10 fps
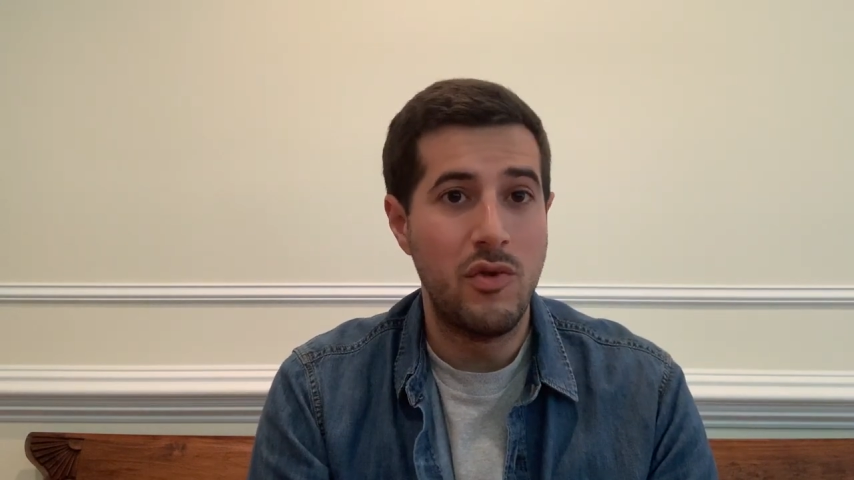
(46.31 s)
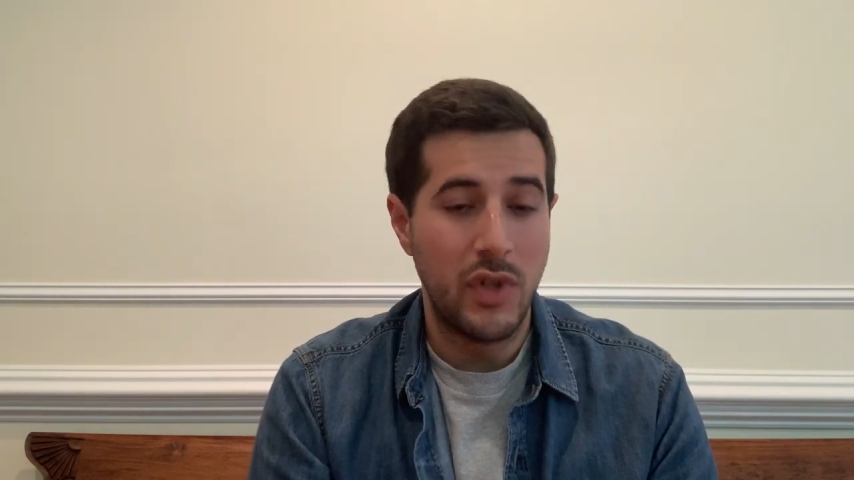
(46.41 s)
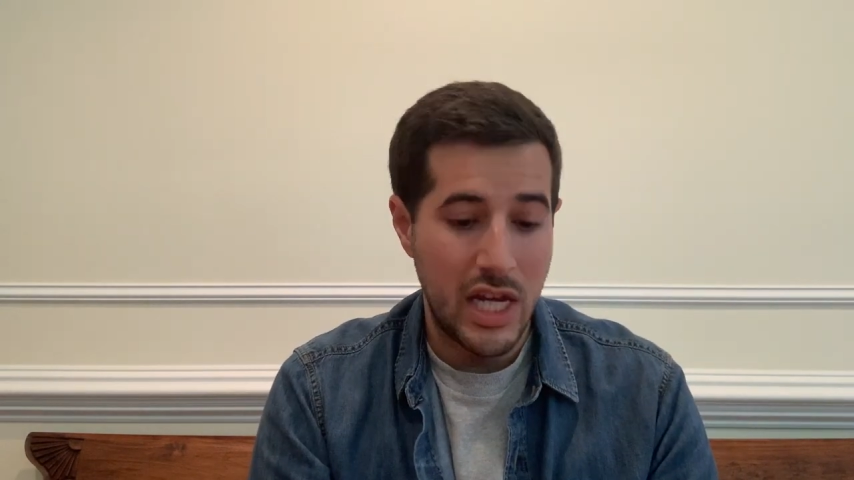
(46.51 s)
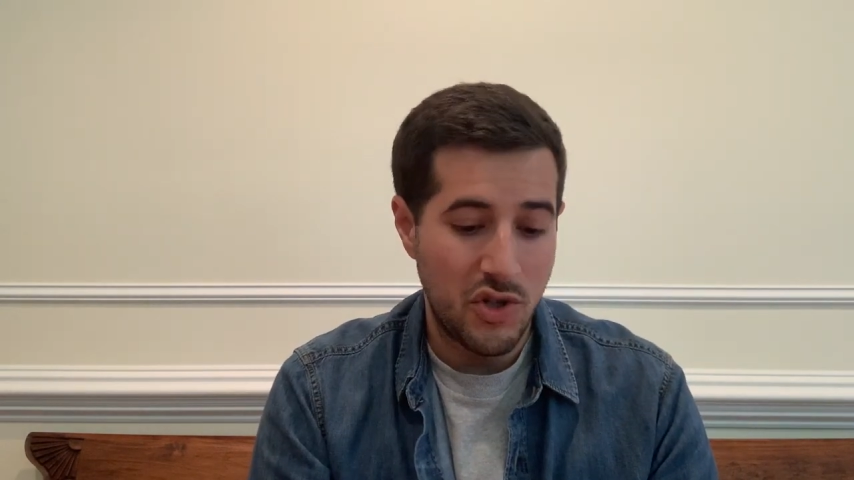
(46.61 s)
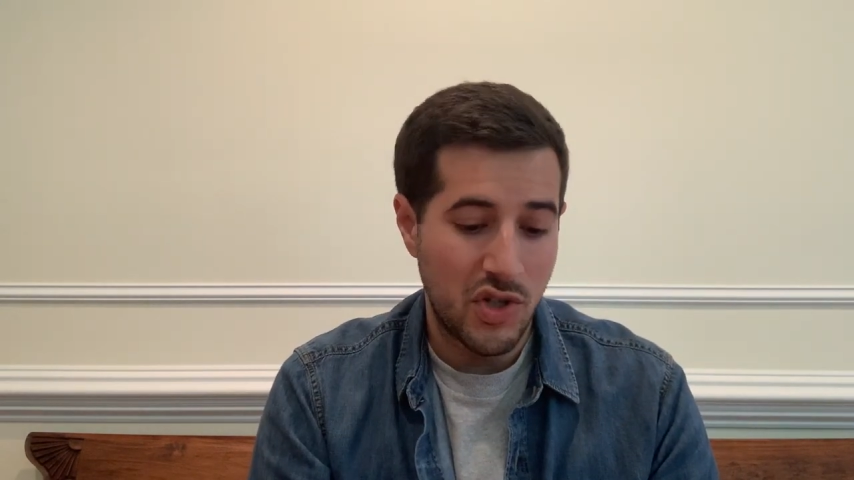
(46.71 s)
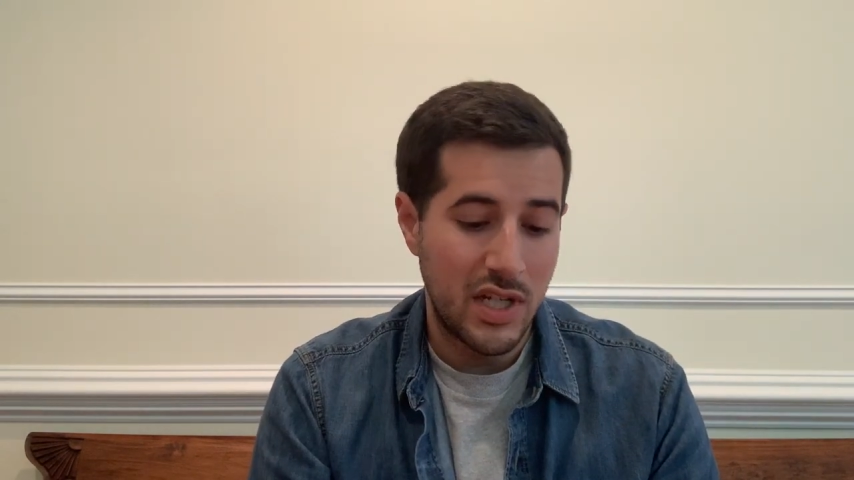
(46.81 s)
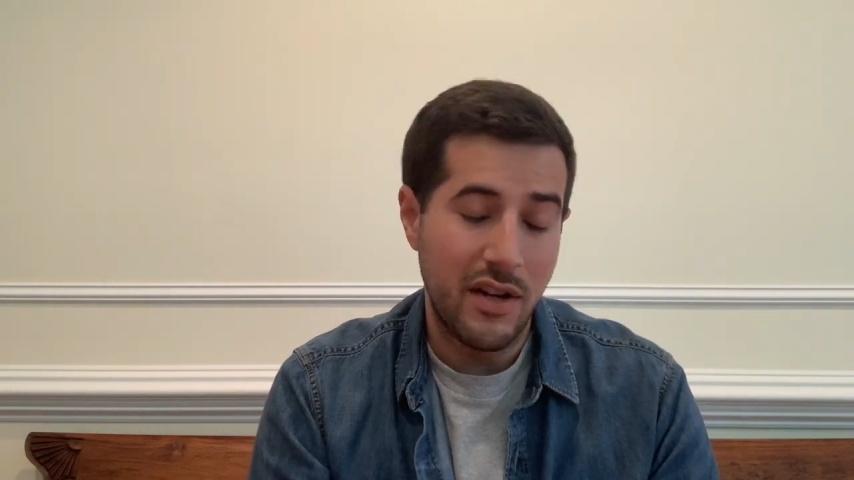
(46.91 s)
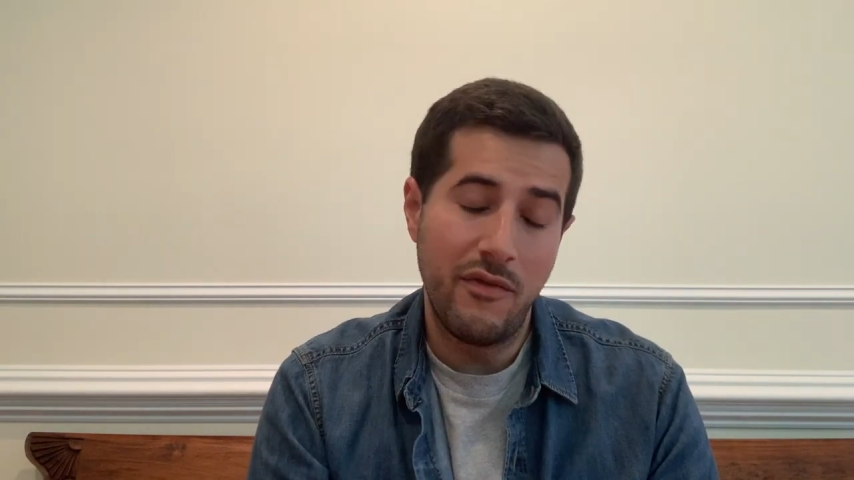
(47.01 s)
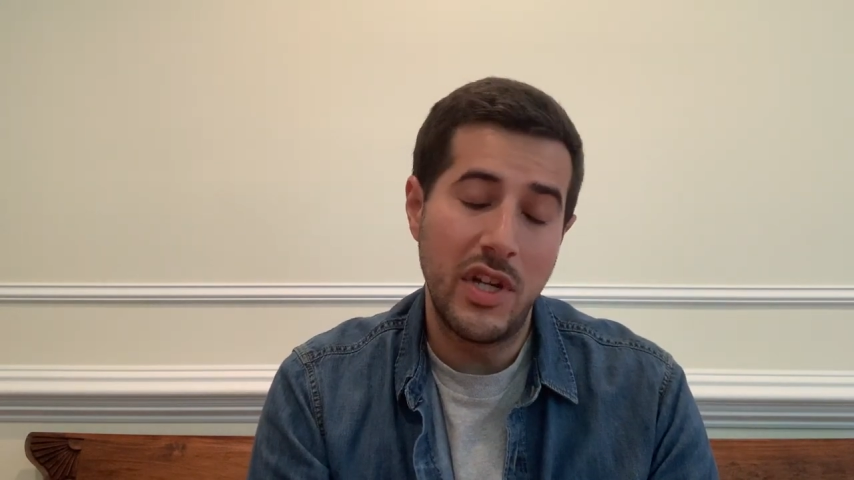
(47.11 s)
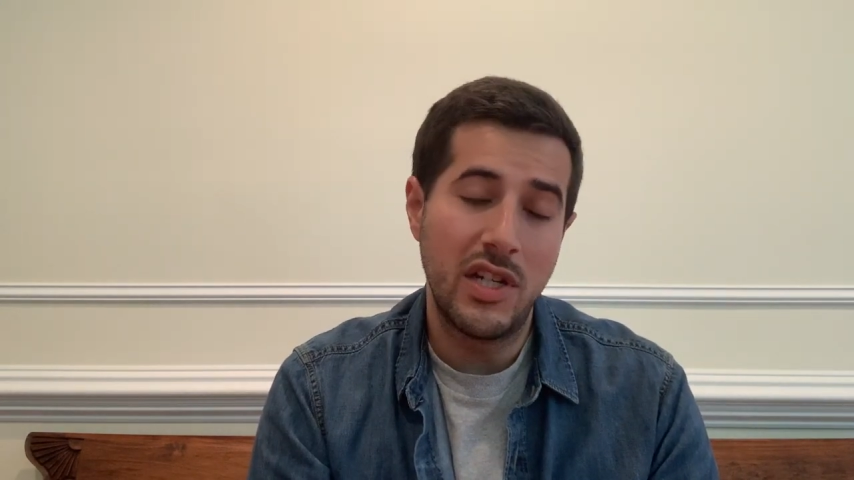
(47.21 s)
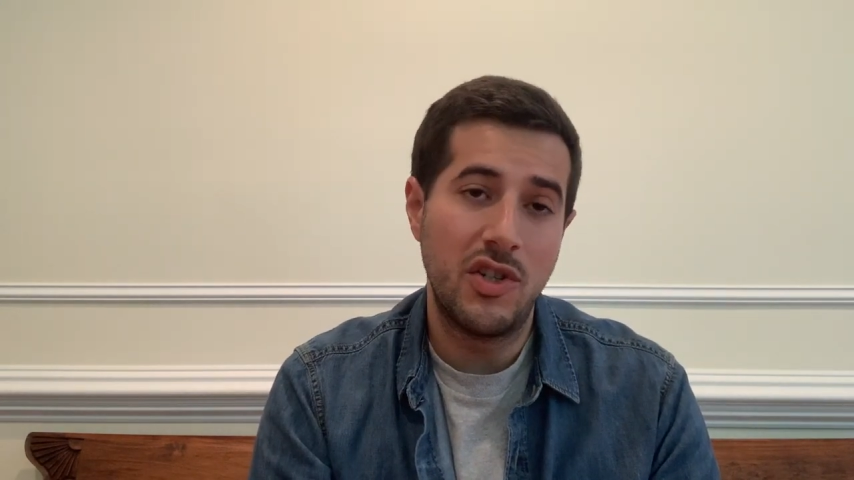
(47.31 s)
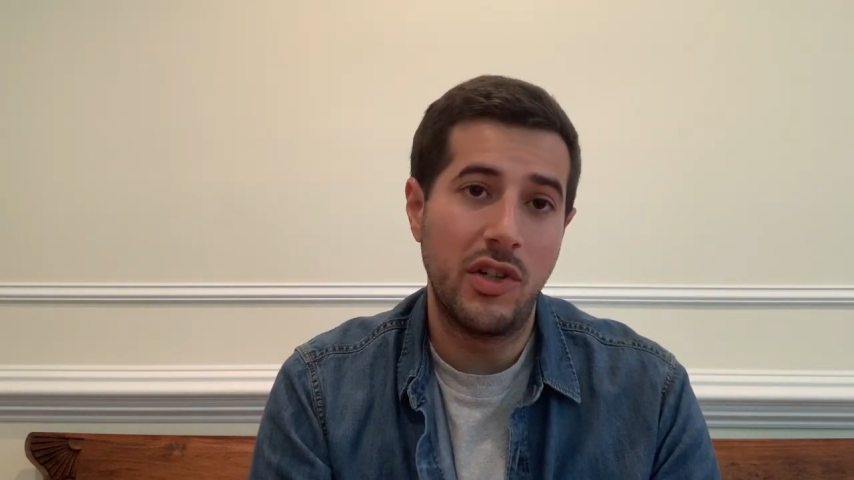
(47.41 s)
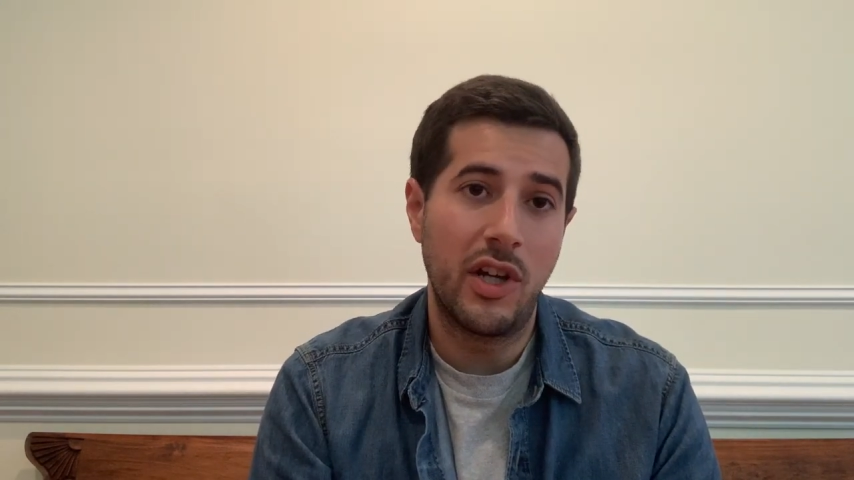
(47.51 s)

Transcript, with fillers: newly interested in vintage and